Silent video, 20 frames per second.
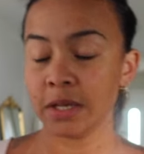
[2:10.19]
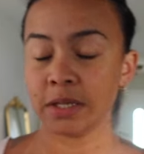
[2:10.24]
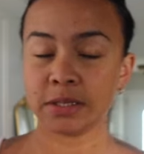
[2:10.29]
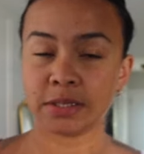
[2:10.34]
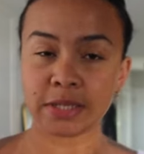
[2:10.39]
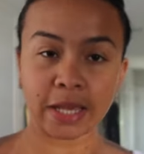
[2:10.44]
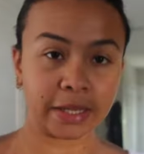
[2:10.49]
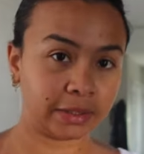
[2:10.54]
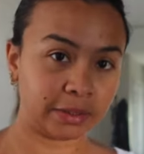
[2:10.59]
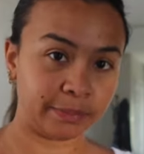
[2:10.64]

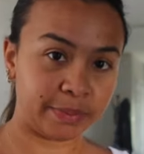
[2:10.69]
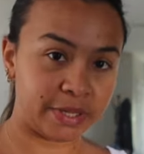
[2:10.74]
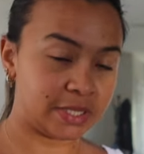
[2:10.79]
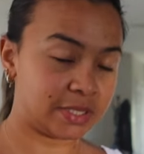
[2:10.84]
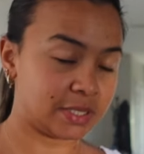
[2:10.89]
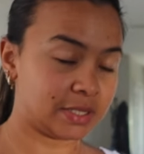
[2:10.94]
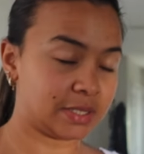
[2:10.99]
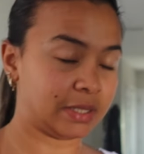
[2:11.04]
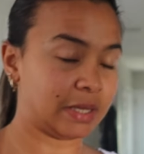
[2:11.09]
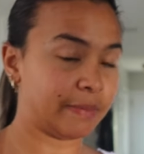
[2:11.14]
styling
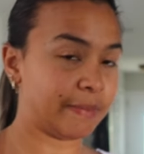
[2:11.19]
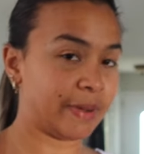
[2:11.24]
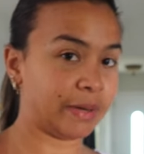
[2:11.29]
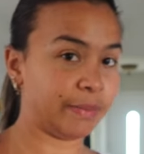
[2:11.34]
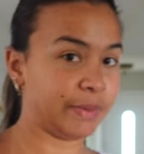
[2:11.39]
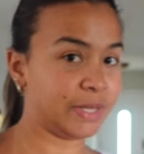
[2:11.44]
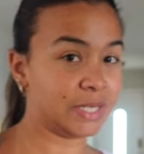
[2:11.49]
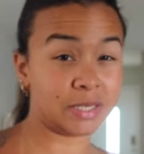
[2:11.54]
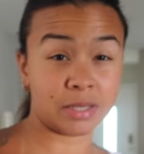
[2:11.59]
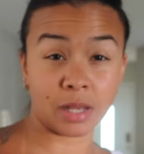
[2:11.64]
pieces that they
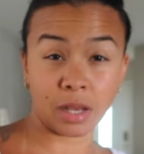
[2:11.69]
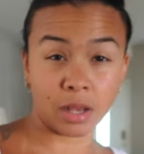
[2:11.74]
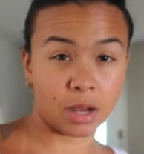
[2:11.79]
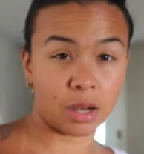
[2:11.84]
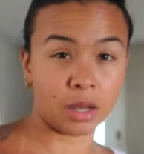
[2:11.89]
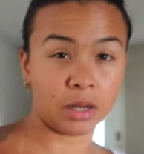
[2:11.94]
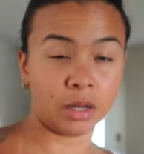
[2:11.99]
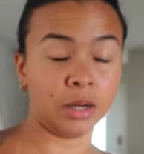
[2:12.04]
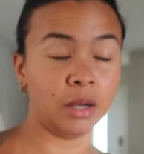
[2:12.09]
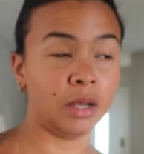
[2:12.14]
might be stuck
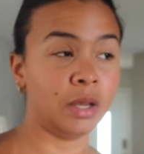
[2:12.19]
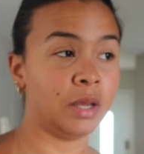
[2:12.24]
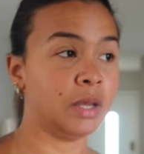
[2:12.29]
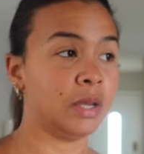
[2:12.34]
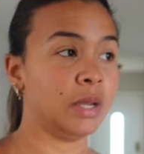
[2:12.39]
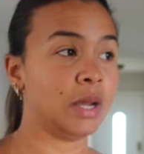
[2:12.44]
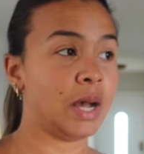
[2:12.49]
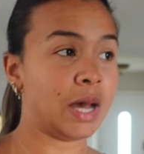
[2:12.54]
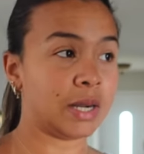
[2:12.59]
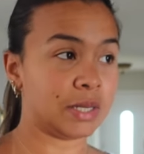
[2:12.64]
on
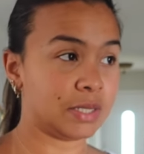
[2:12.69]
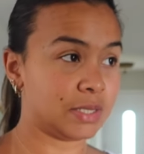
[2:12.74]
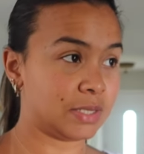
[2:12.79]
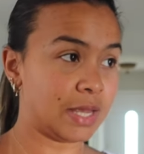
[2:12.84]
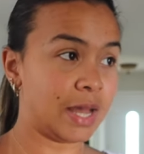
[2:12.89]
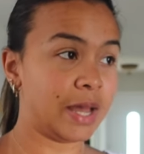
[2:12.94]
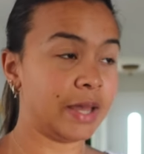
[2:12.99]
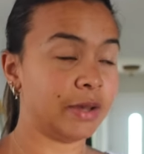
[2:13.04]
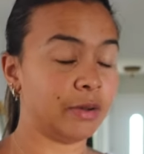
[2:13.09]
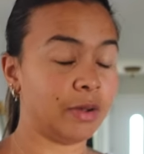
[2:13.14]
how to
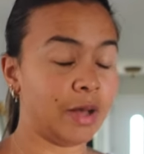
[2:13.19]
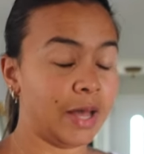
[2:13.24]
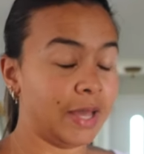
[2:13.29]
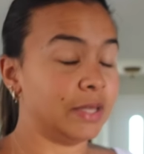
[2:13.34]
style.